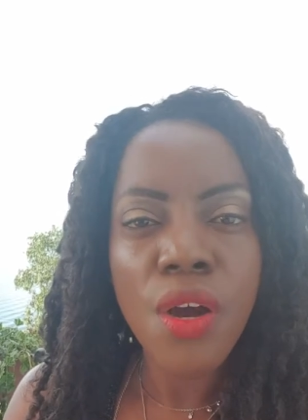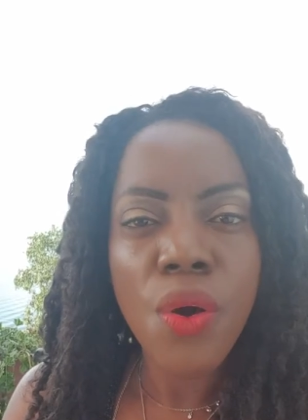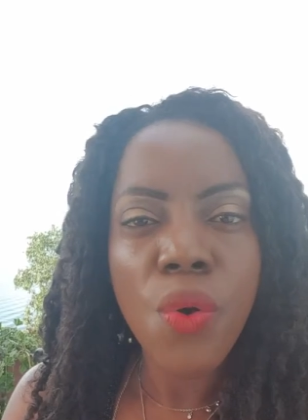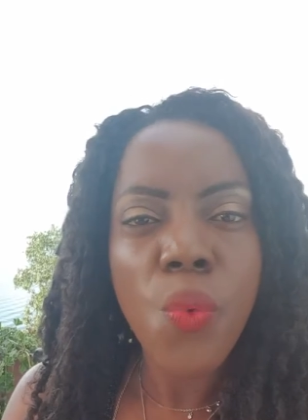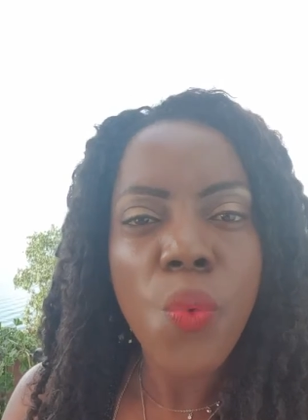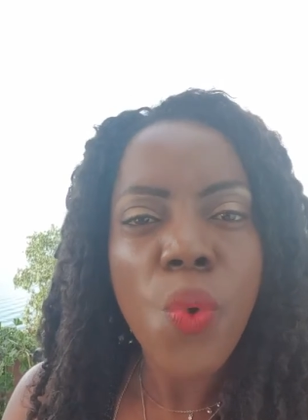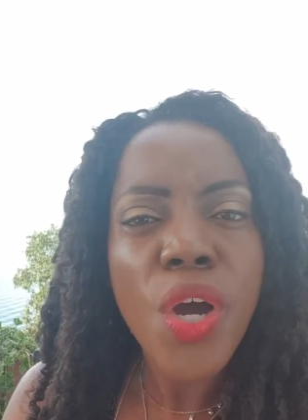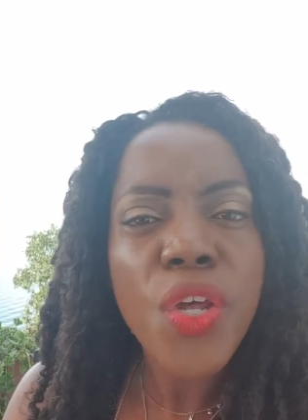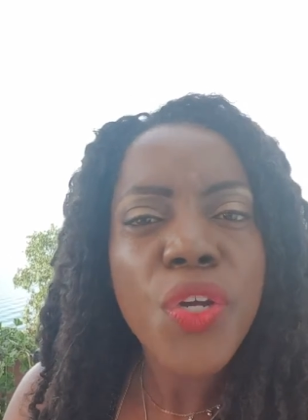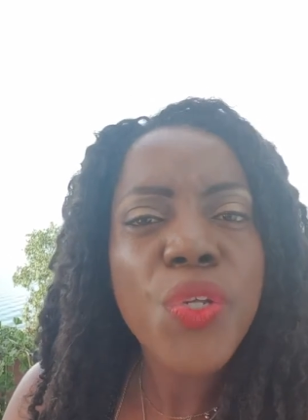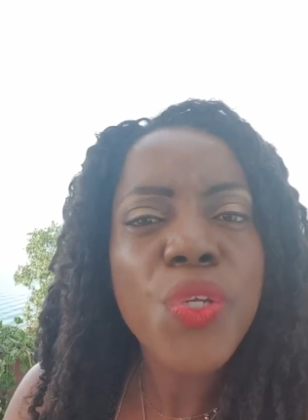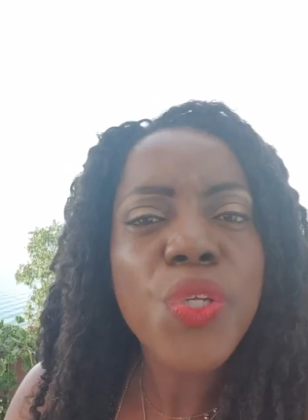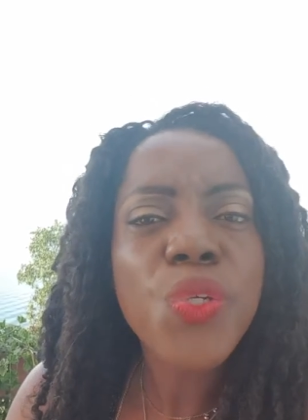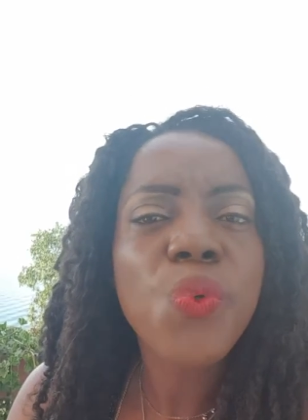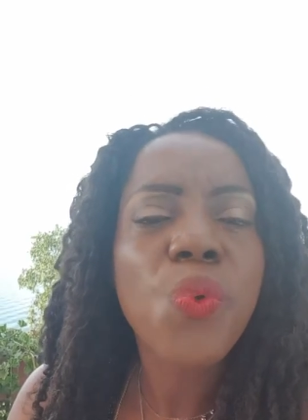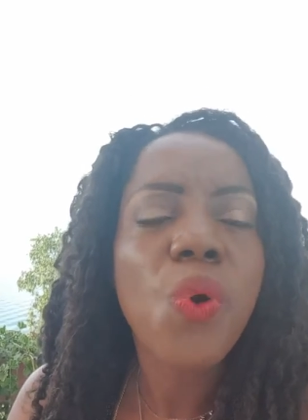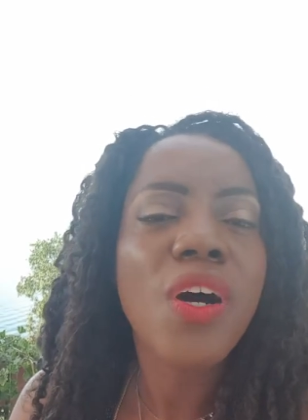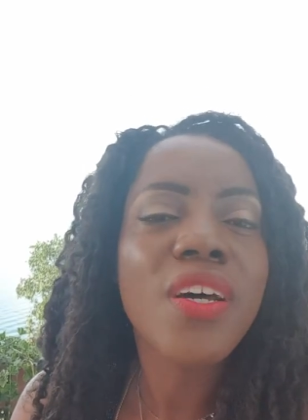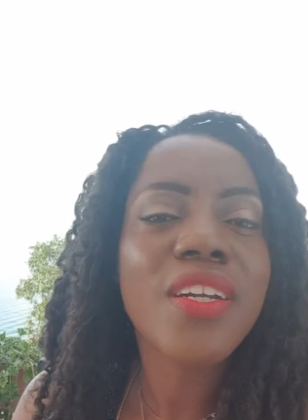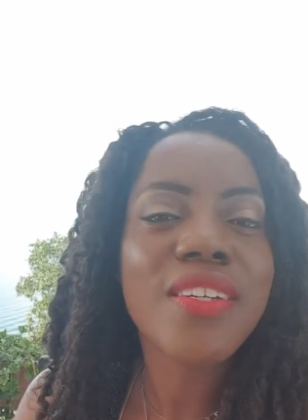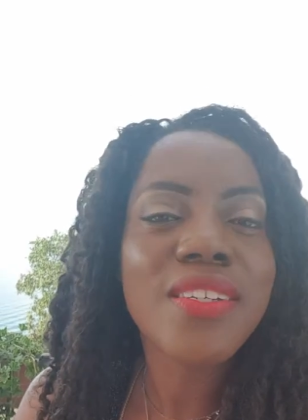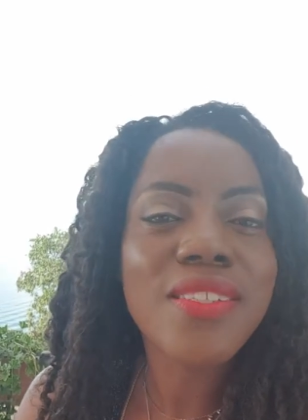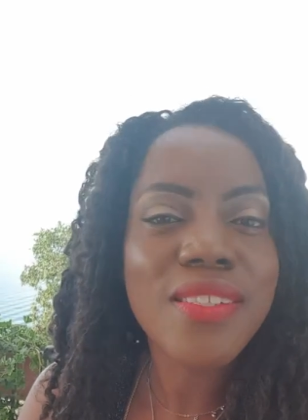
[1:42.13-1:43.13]
what do you
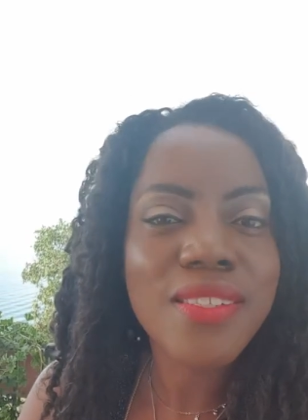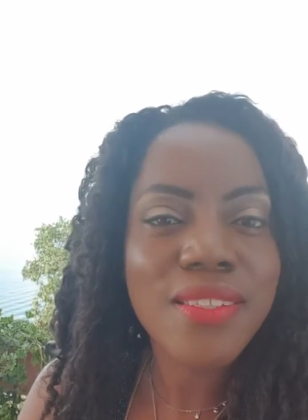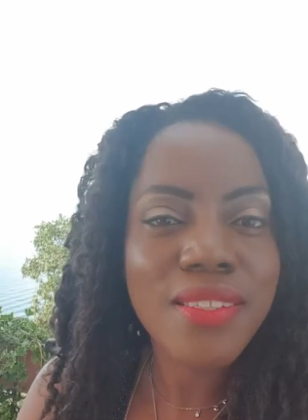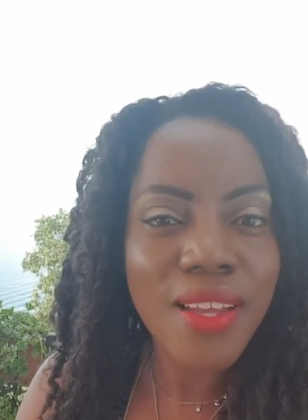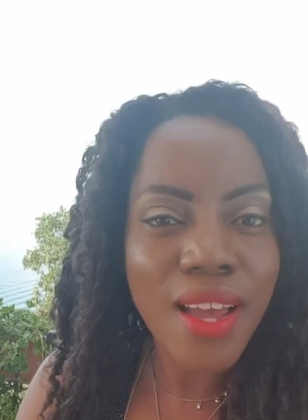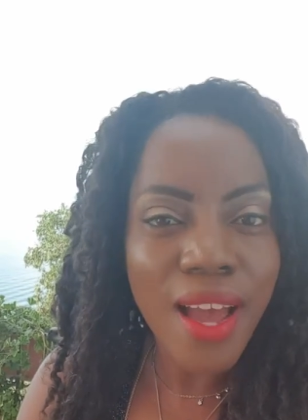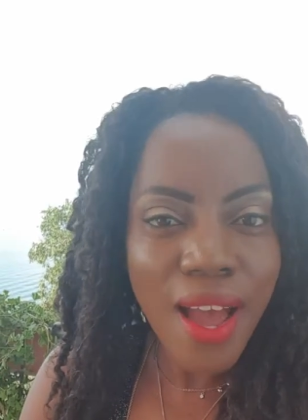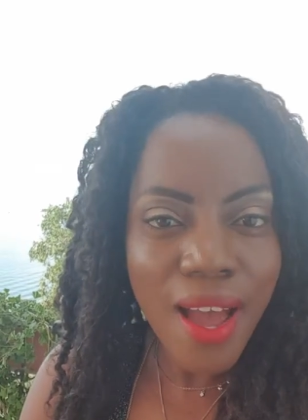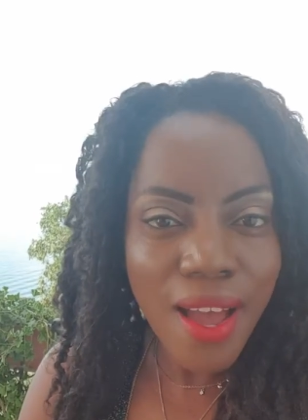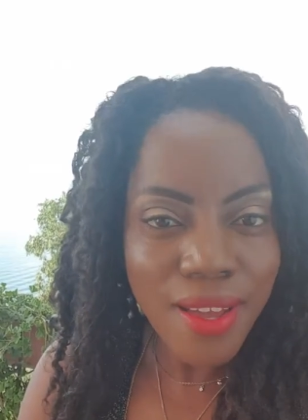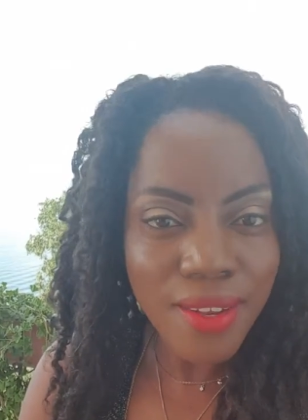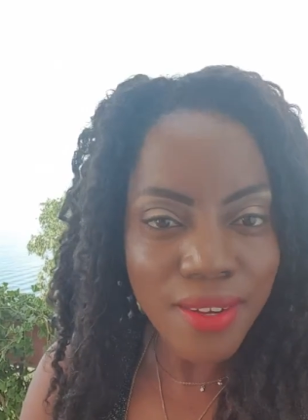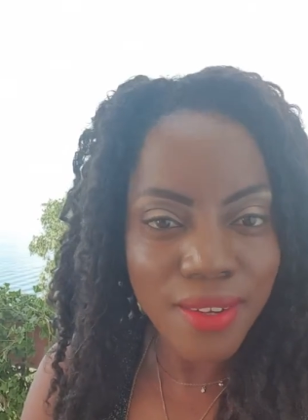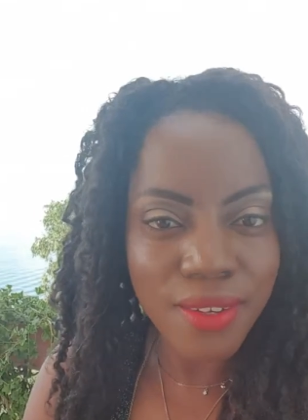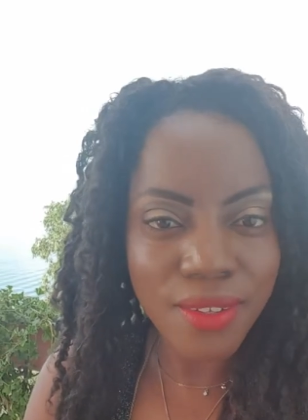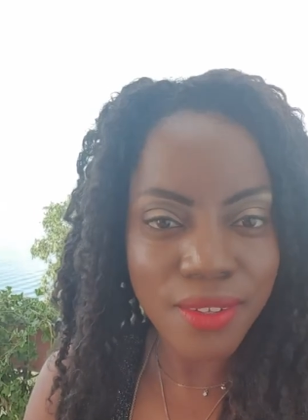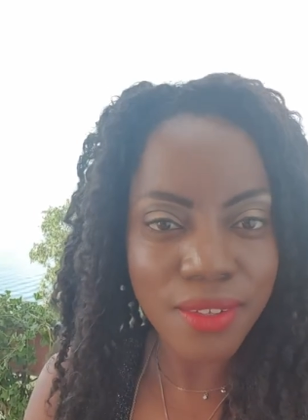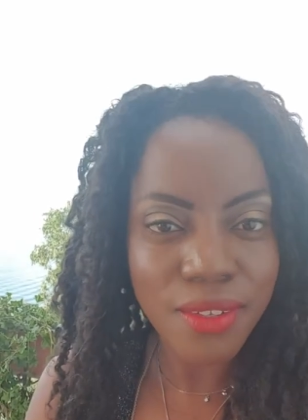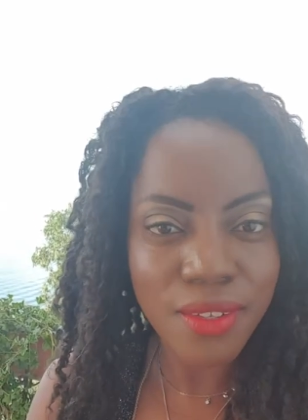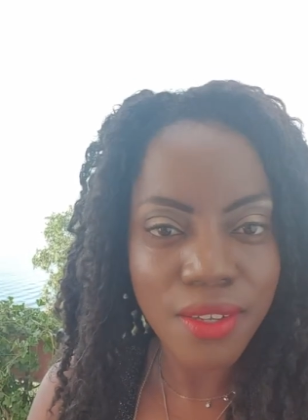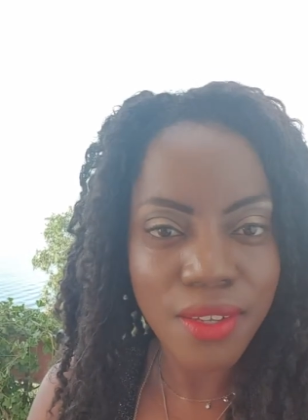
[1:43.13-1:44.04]
understand